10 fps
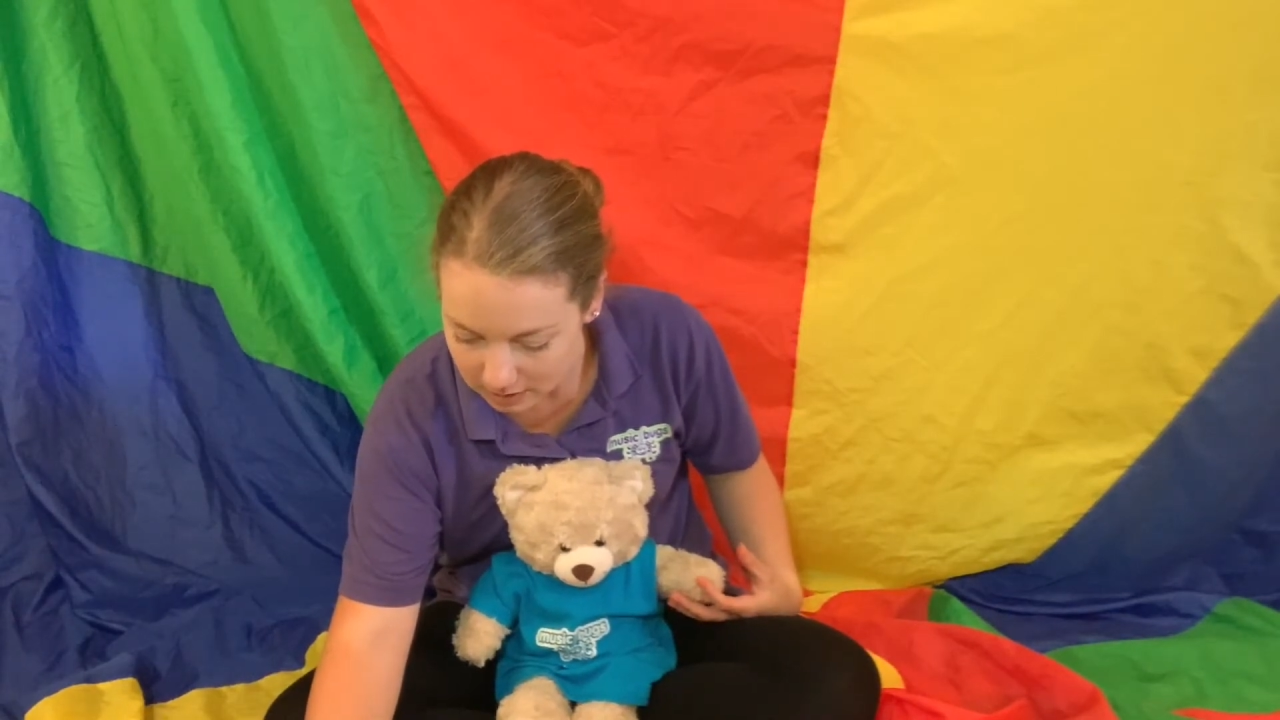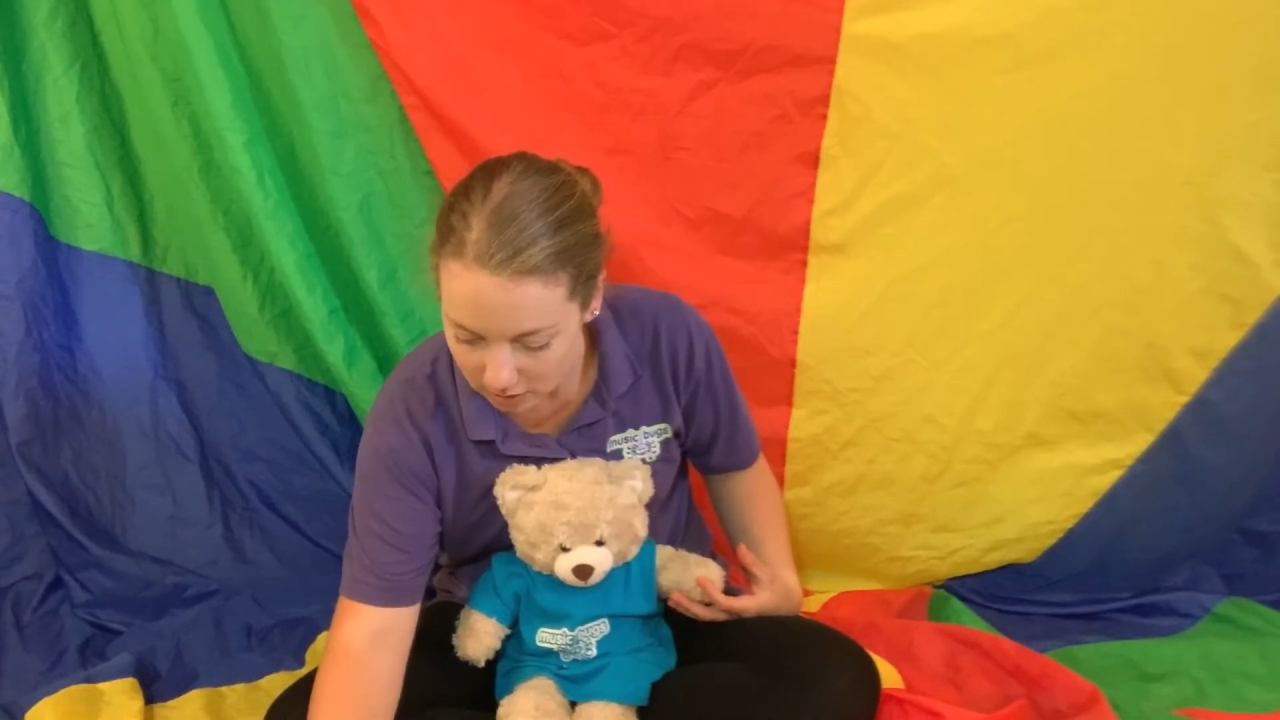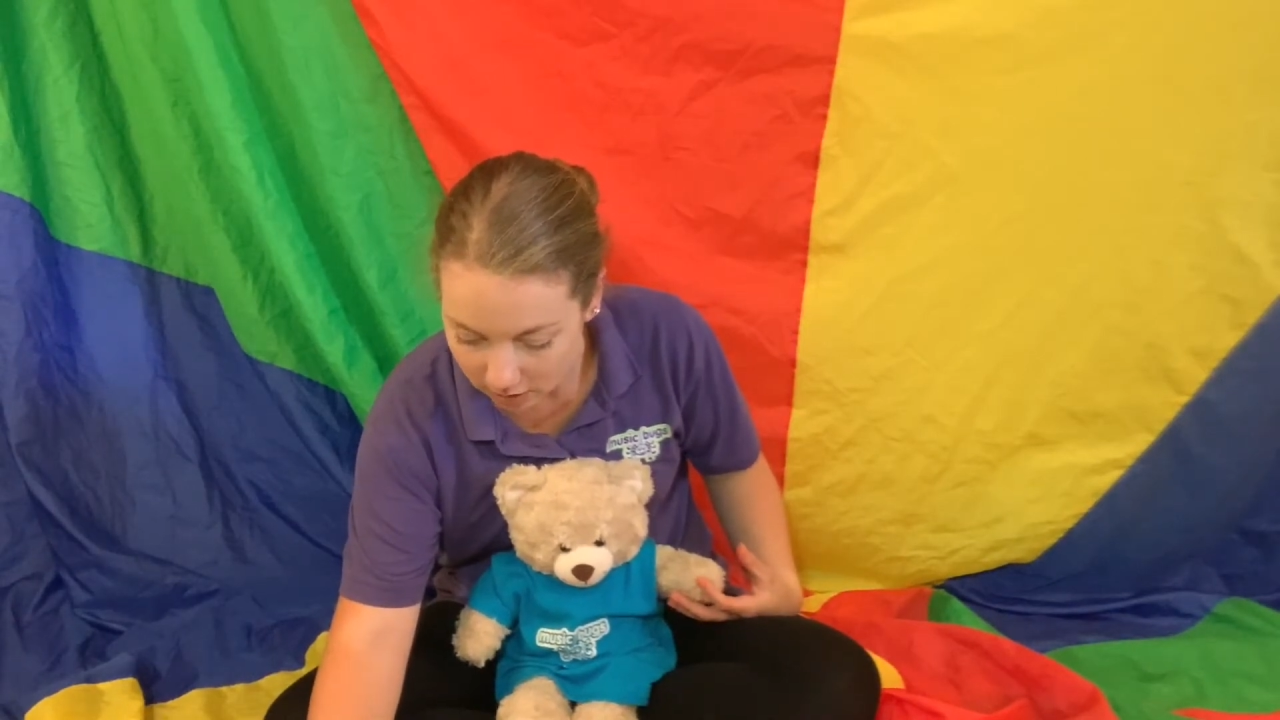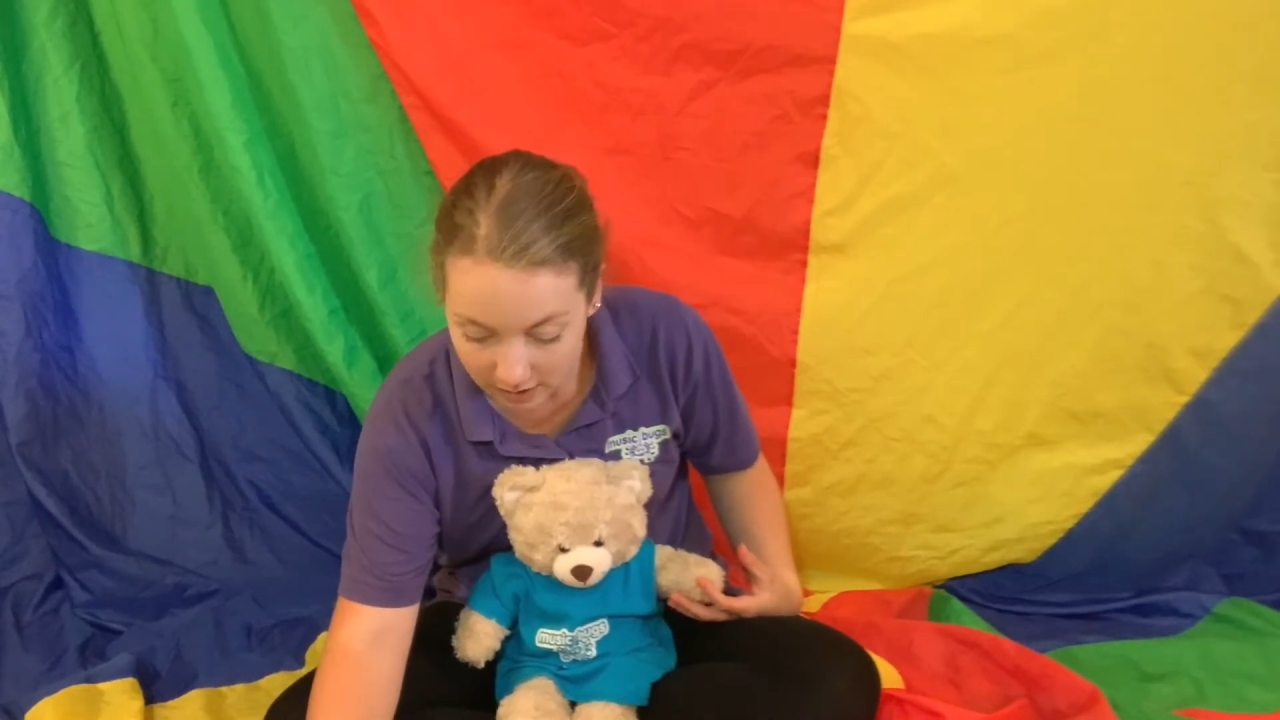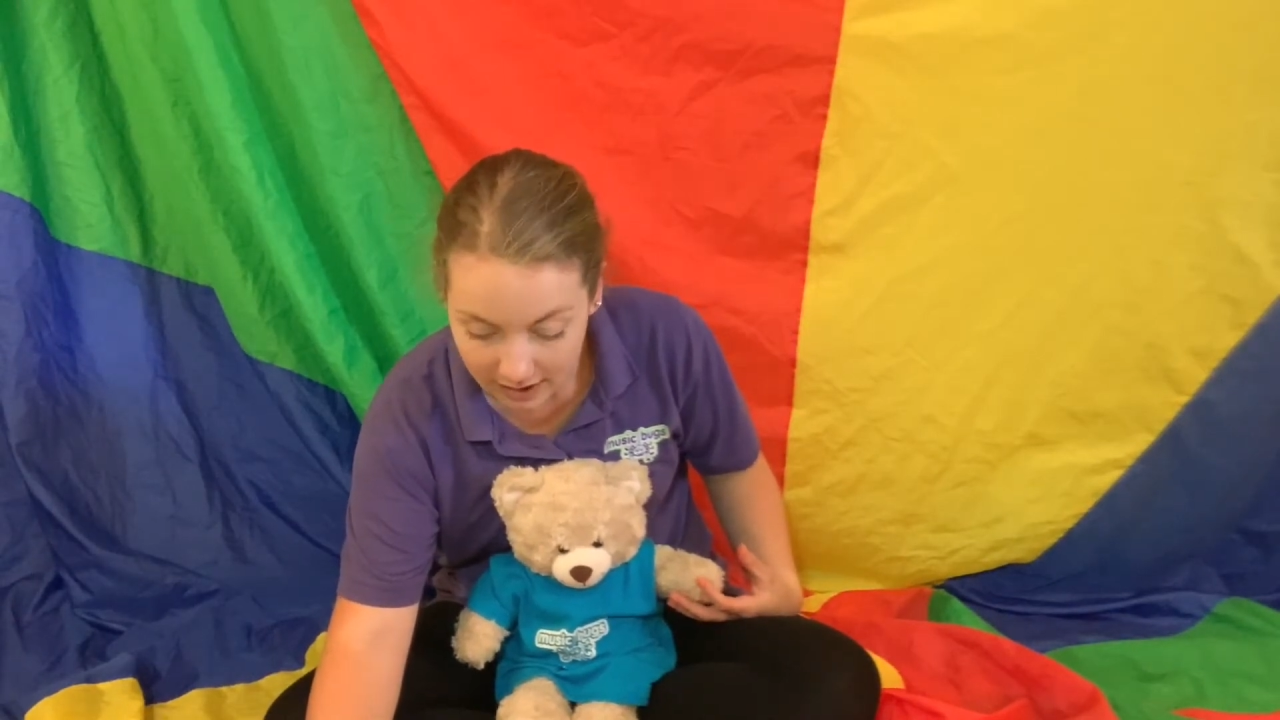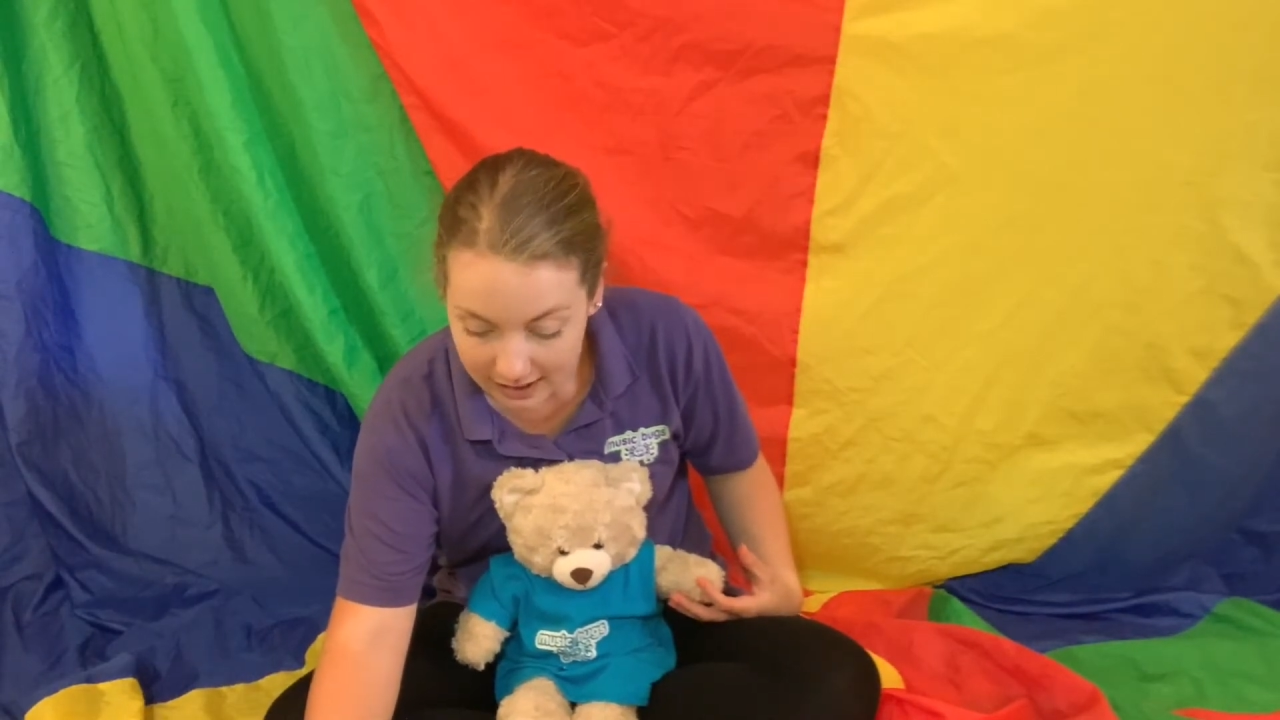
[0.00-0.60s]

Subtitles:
song,